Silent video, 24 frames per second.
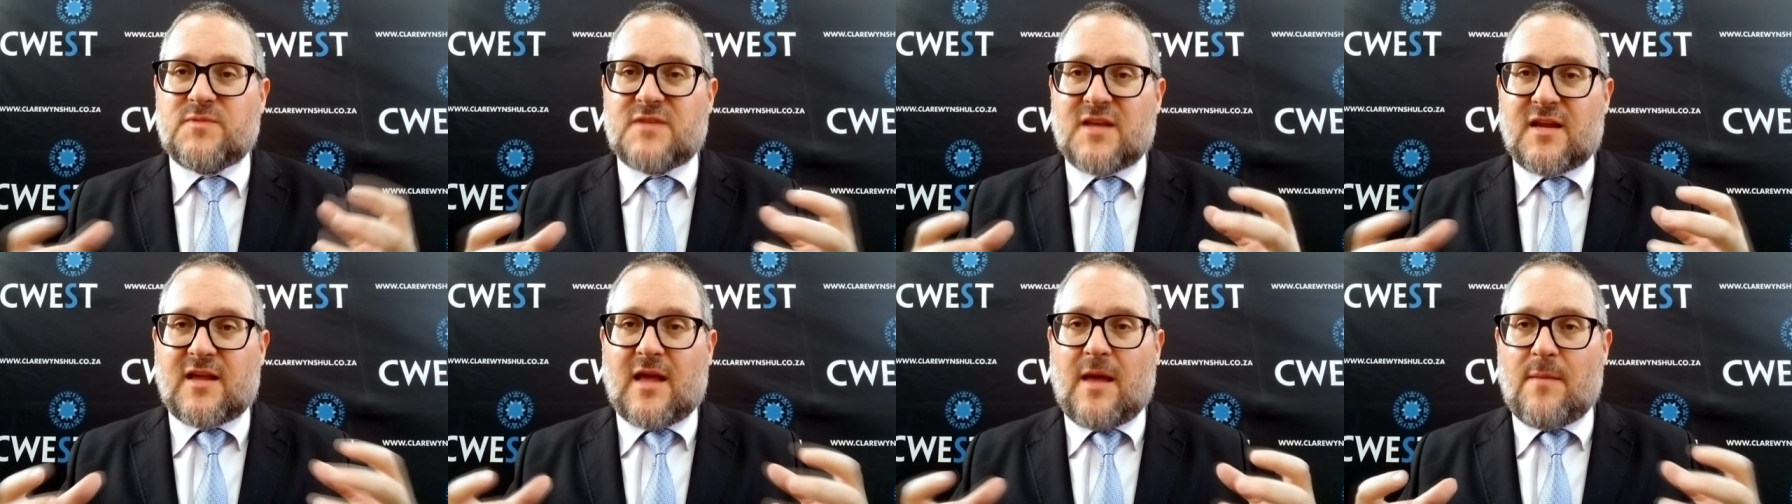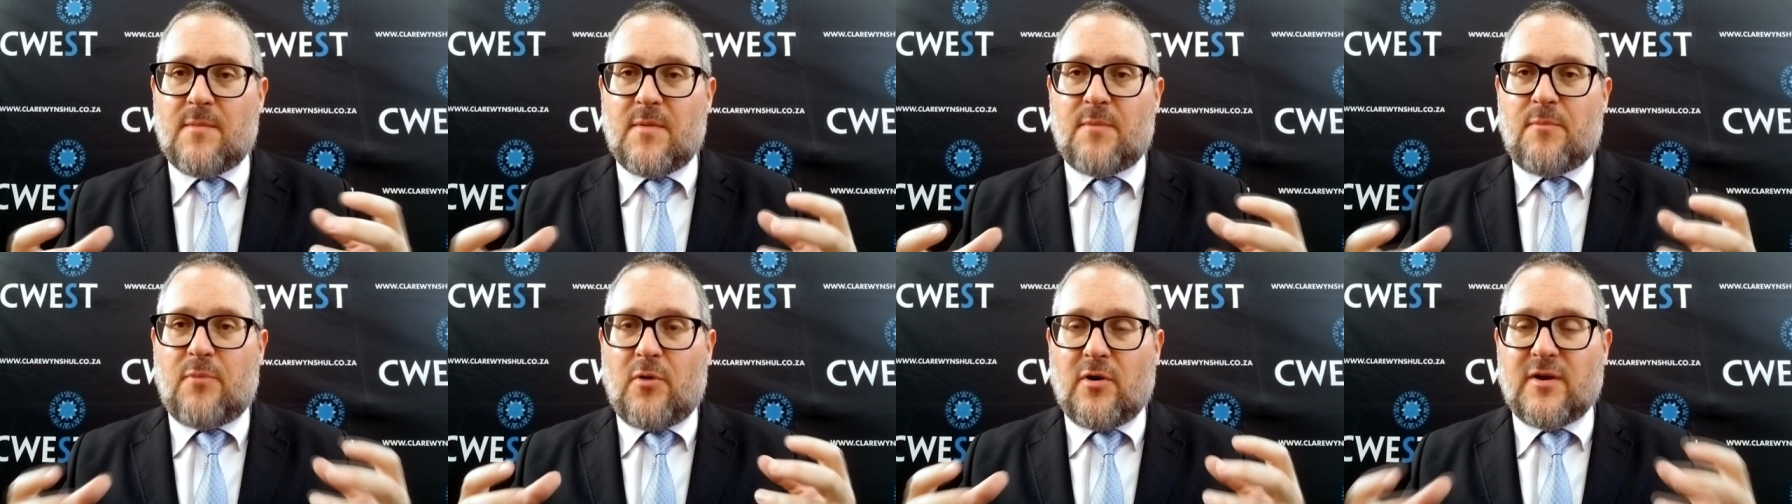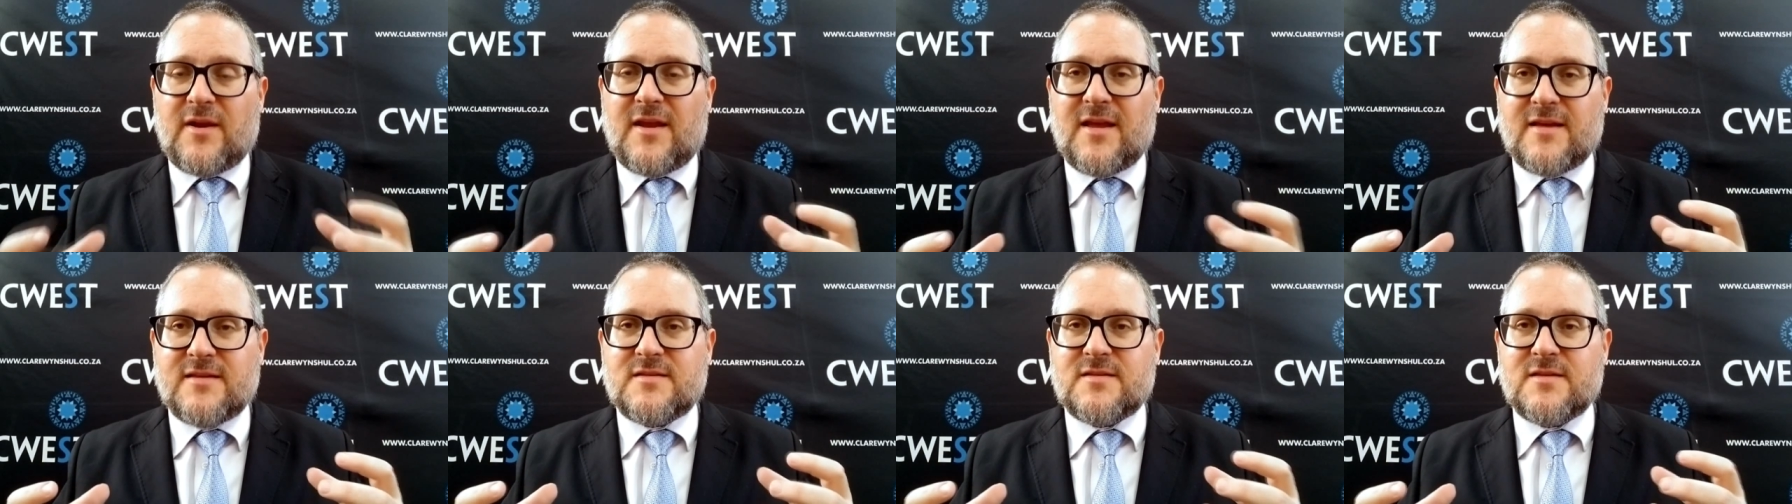that come
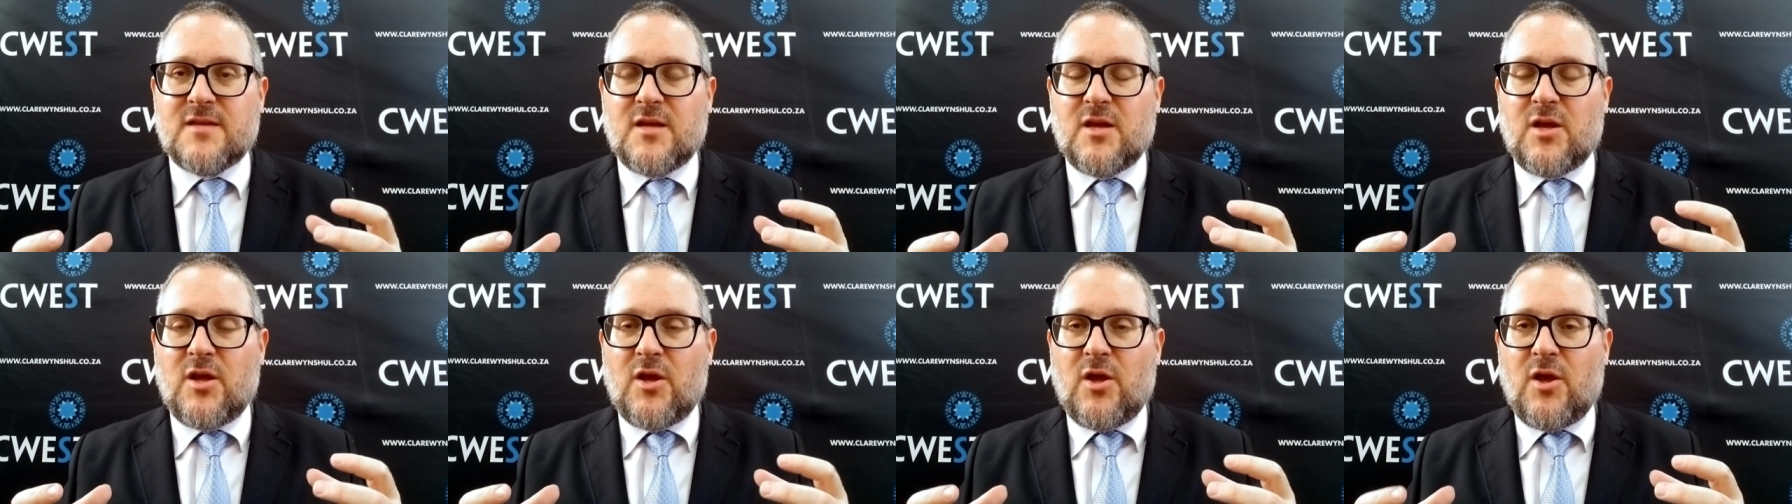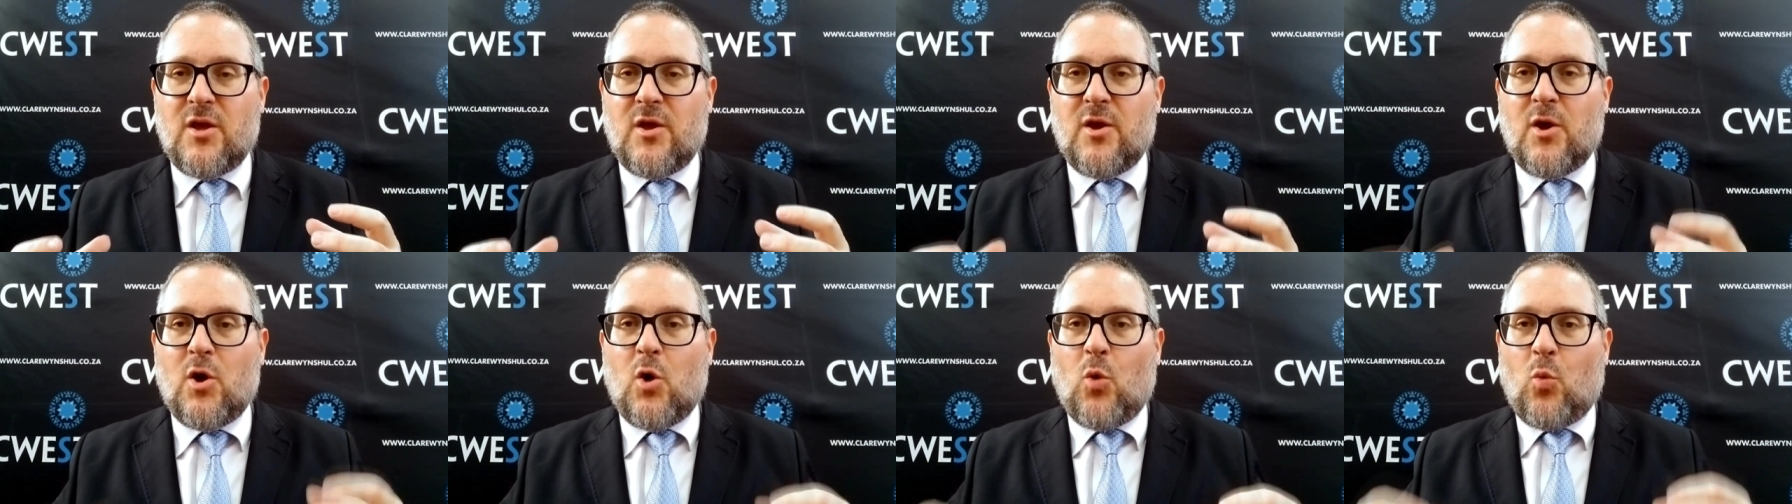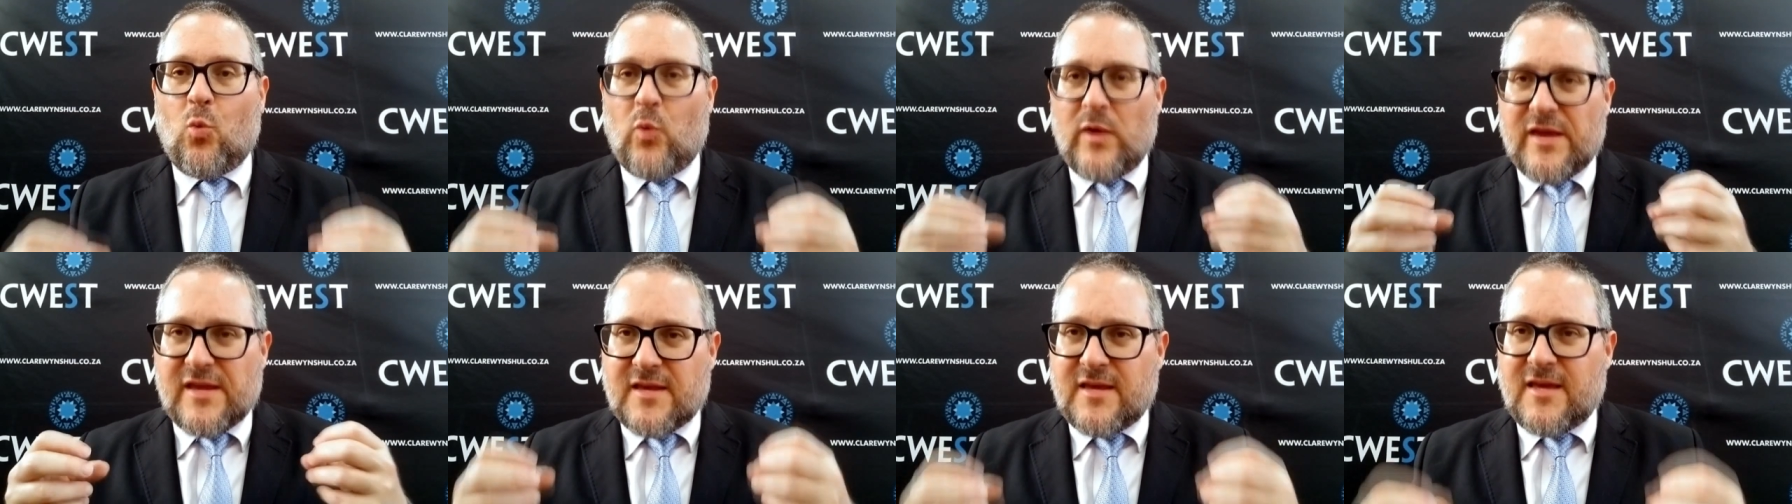upon us,
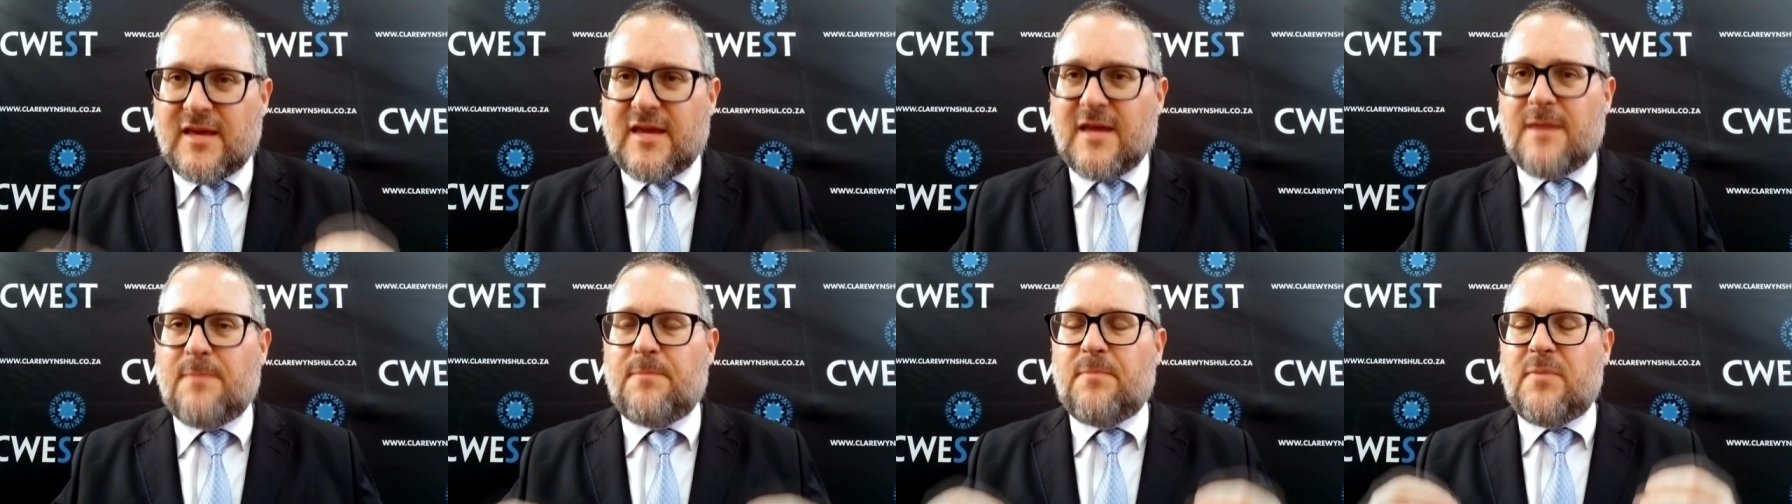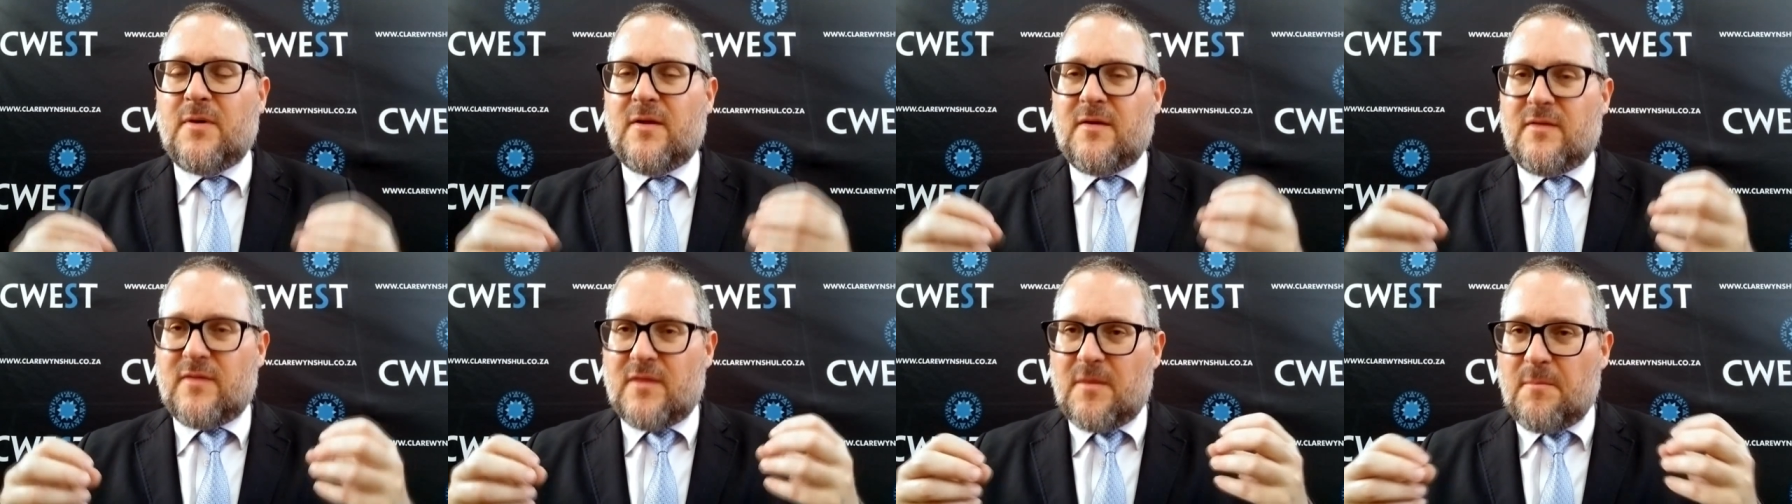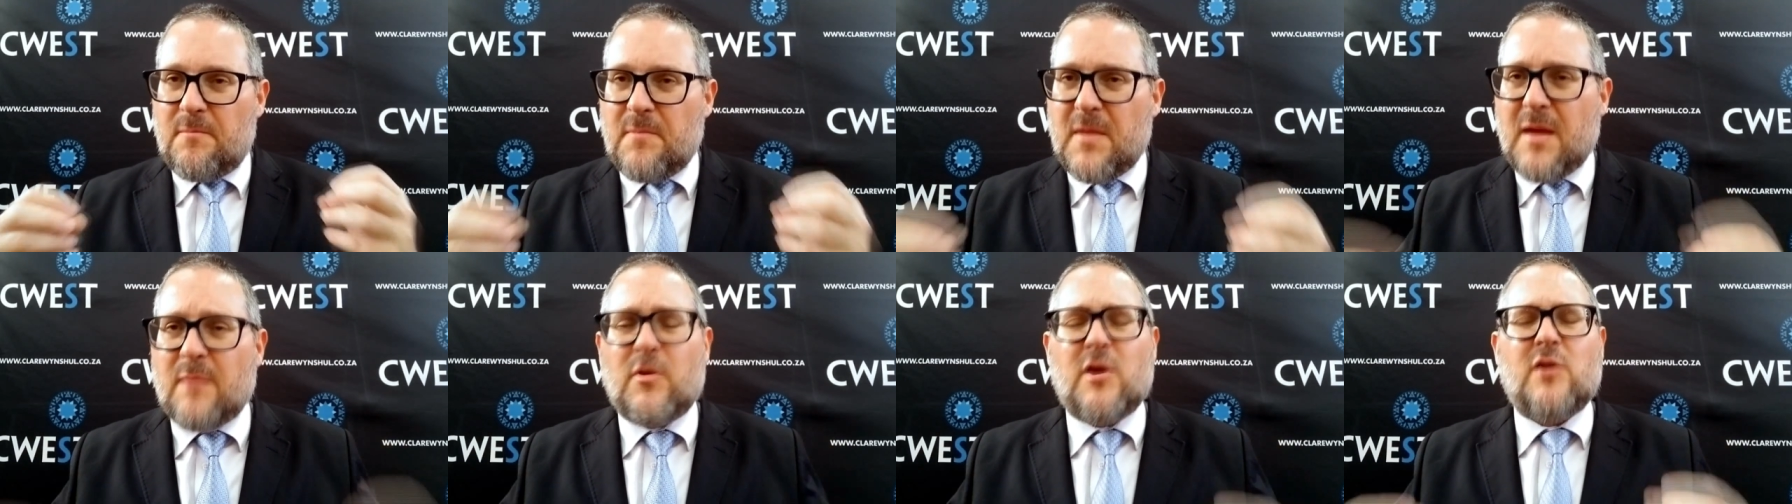we keep the
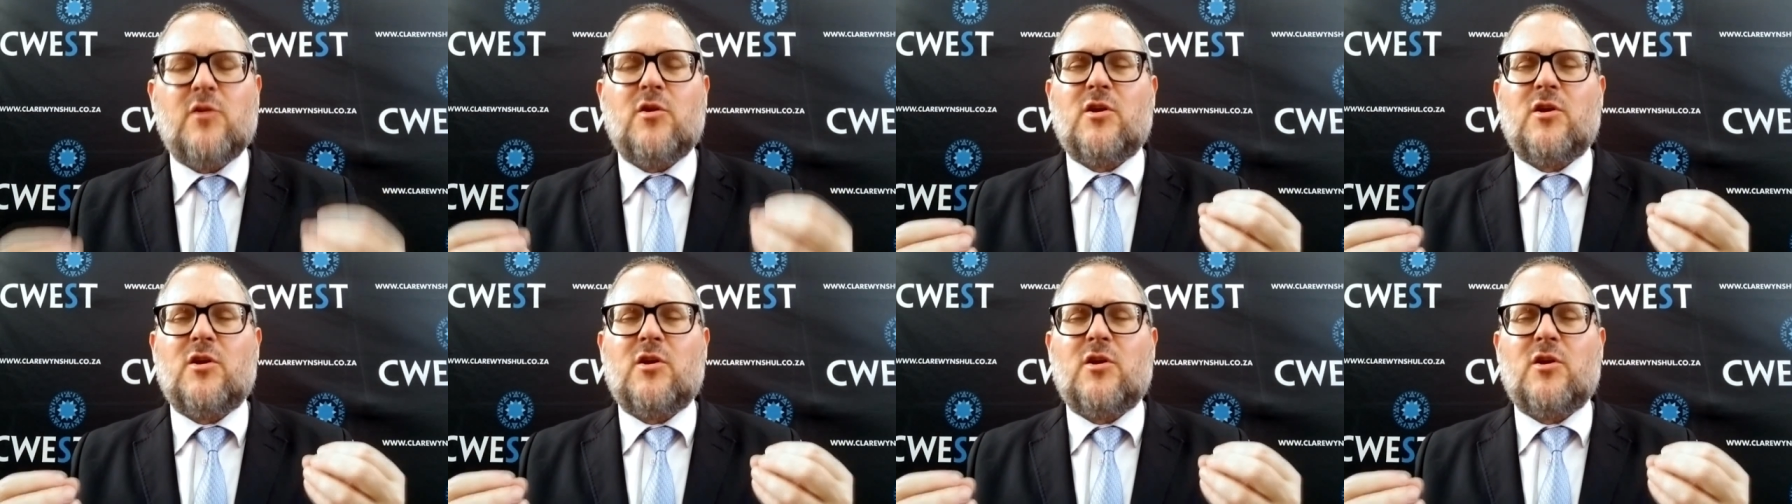memory,